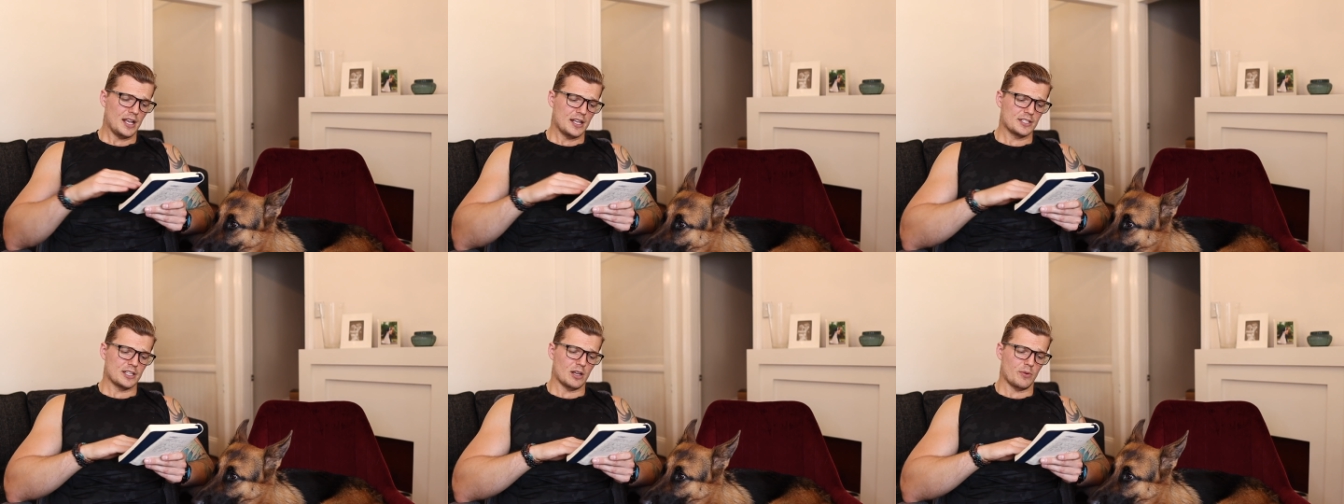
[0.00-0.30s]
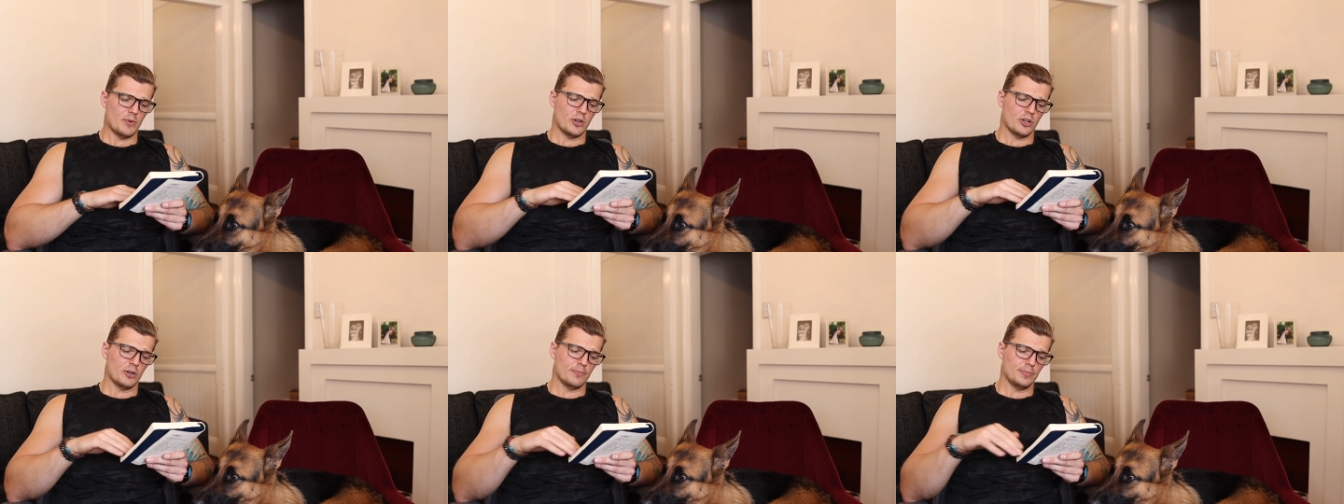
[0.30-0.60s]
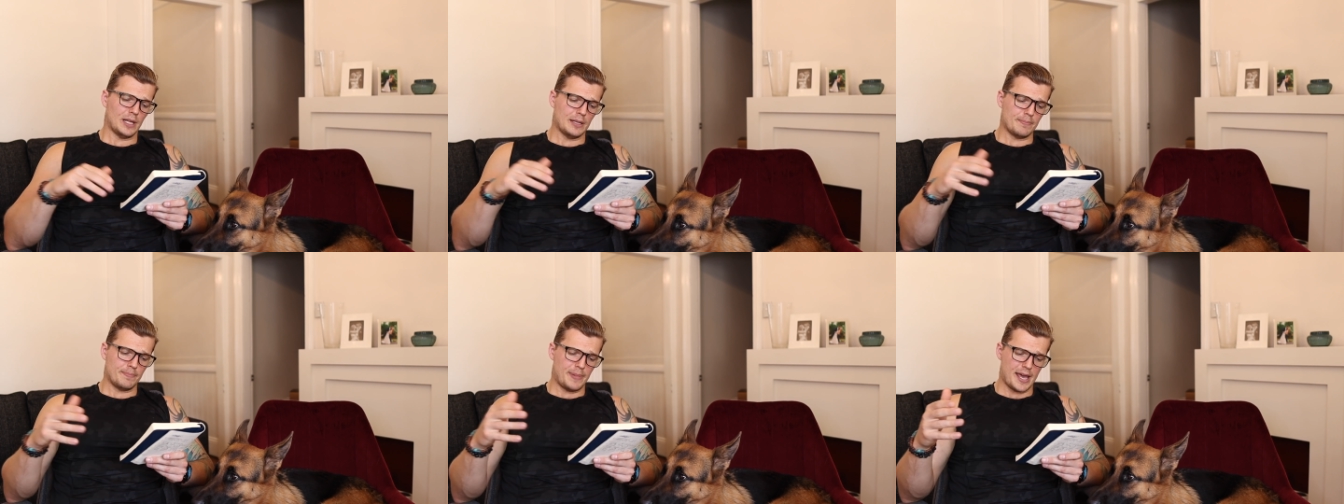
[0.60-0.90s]
So we got a
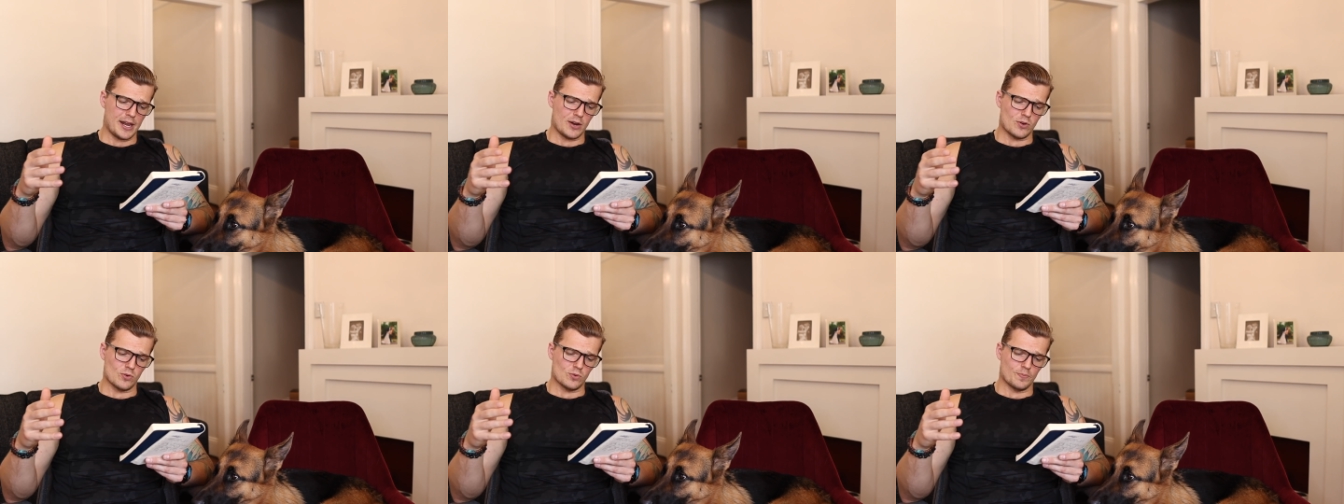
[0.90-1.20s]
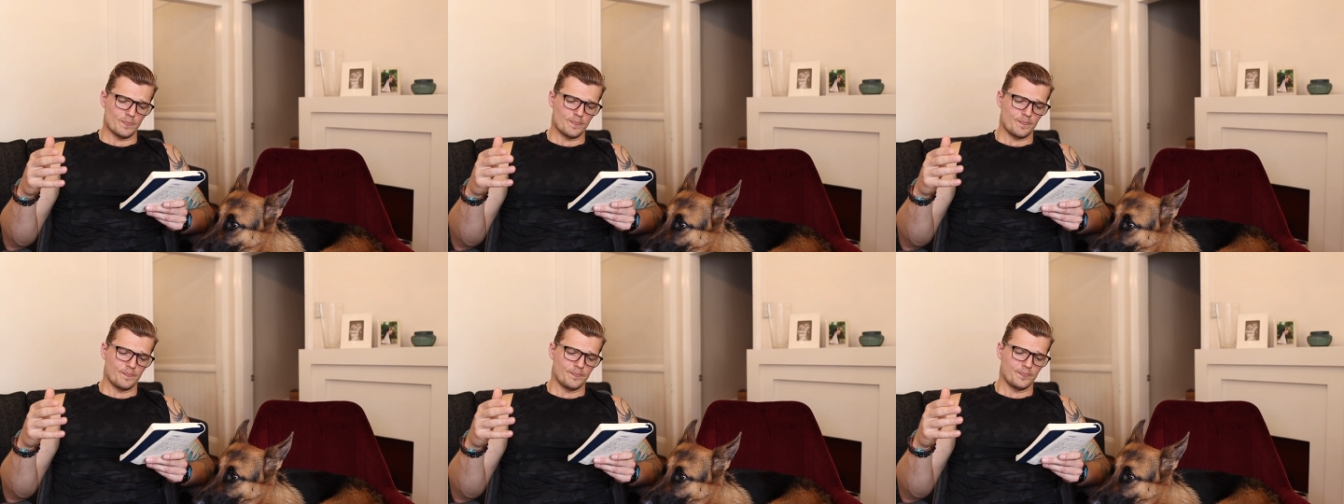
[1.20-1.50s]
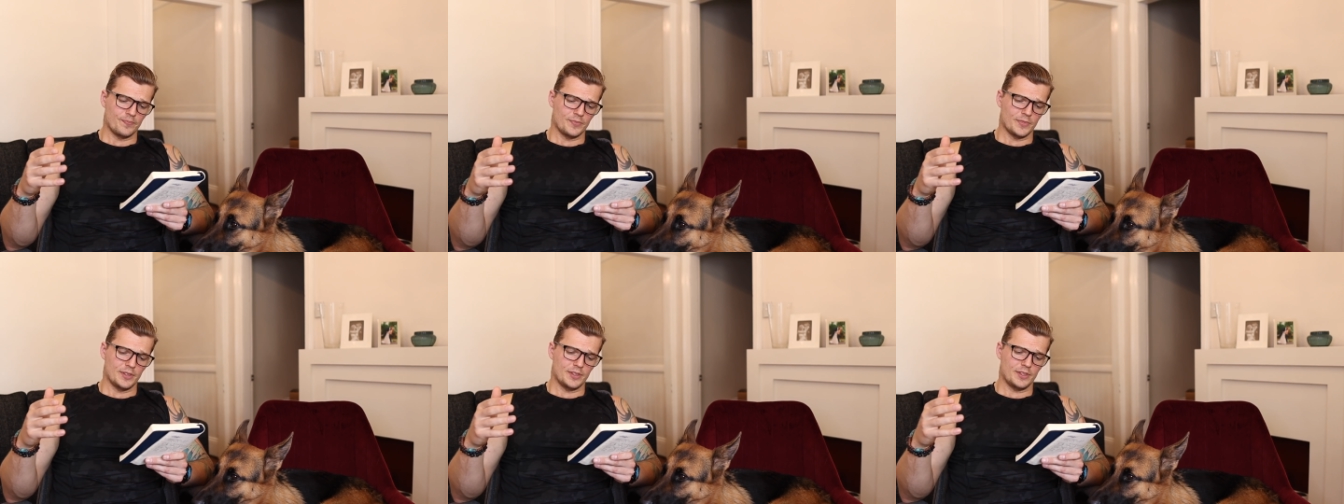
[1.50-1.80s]
blood panel,
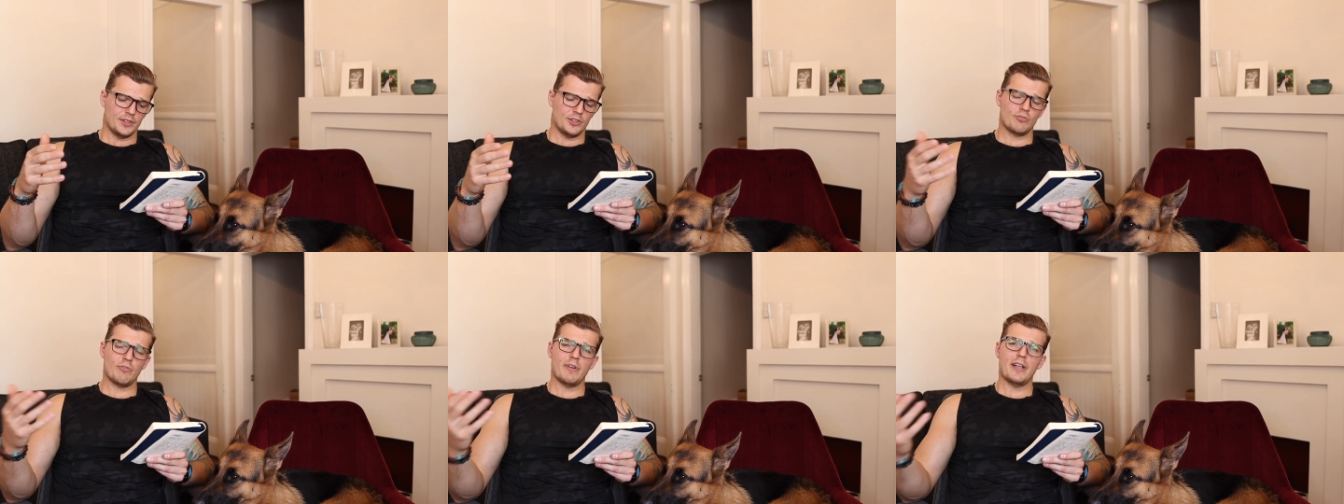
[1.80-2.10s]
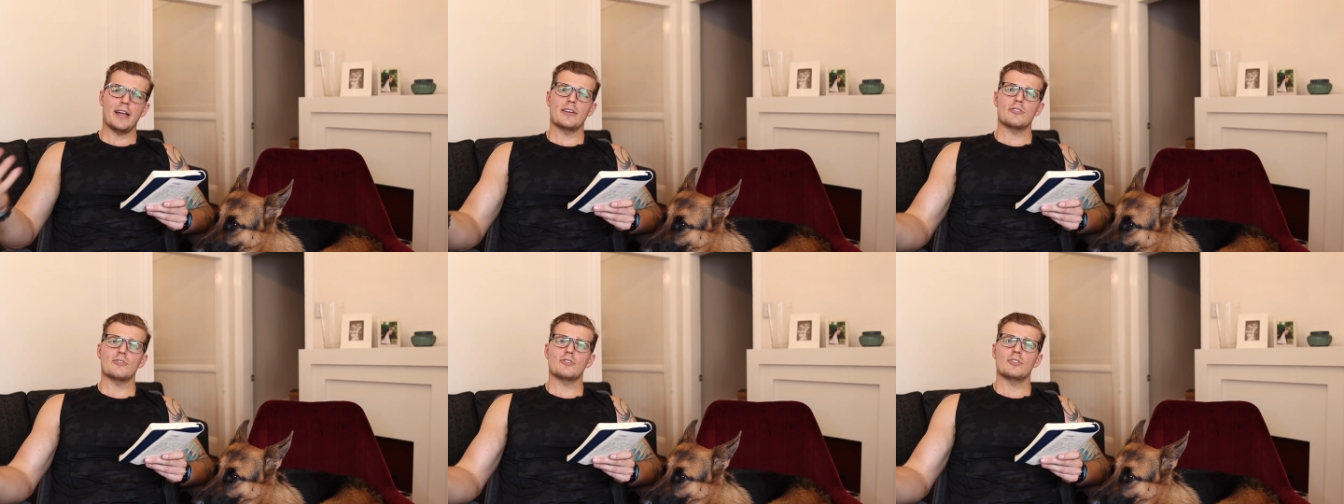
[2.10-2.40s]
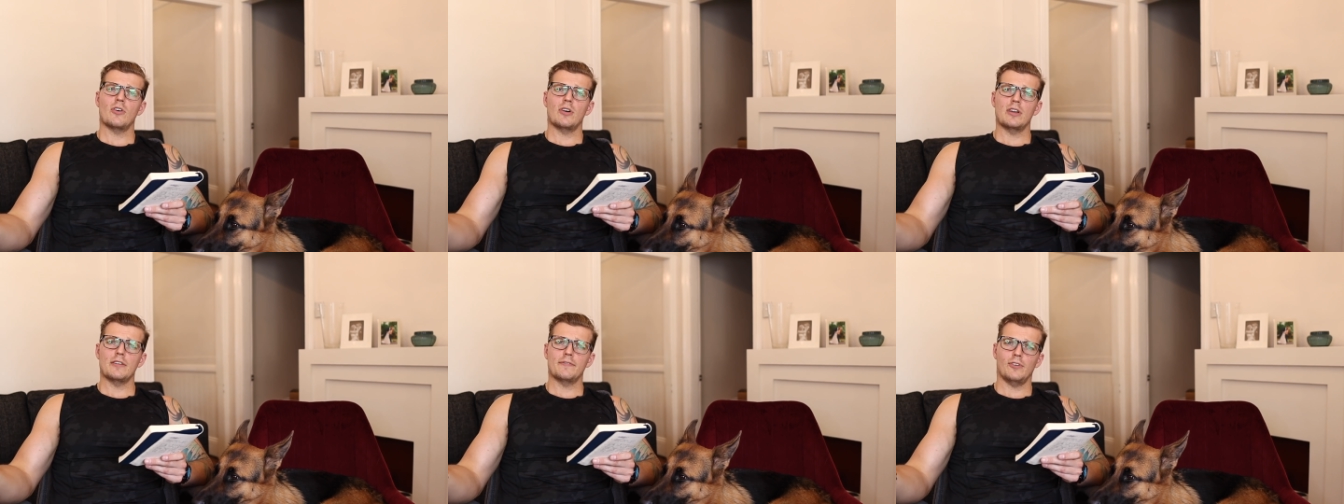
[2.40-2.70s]

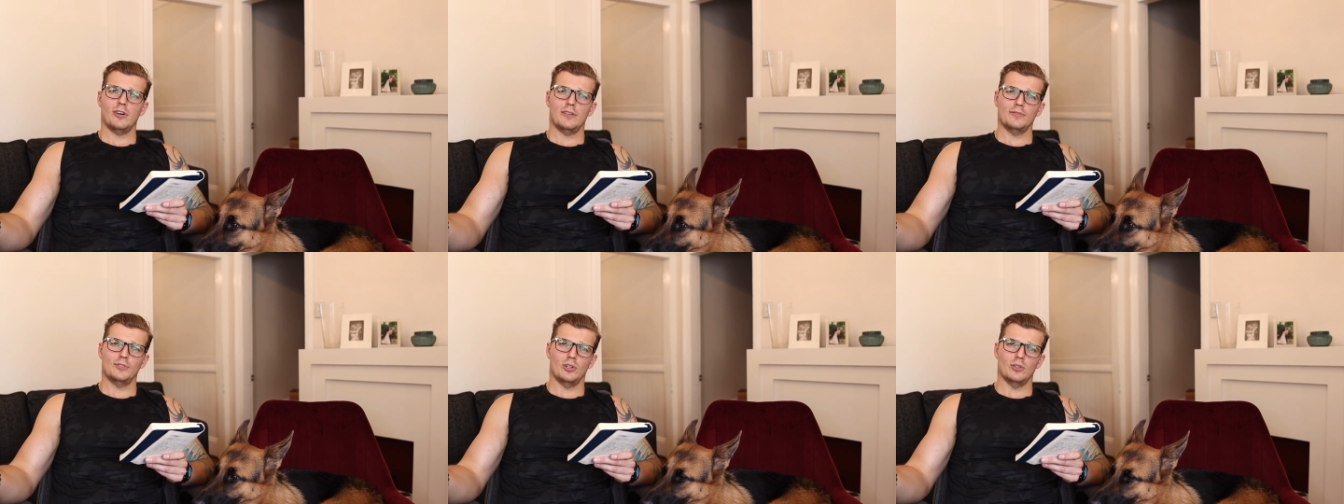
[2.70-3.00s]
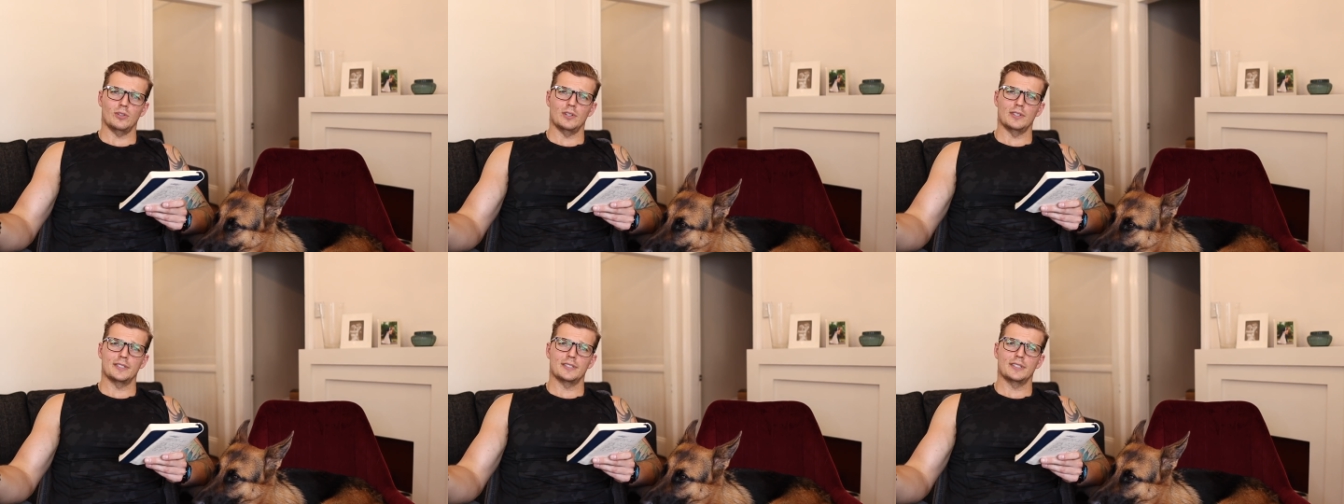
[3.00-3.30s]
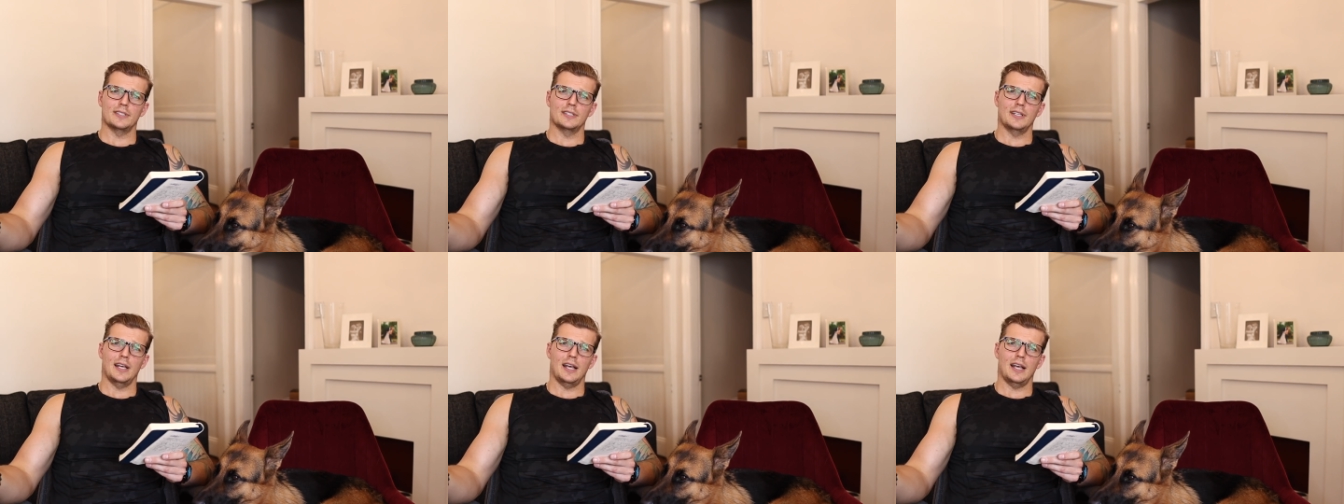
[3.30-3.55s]
$395.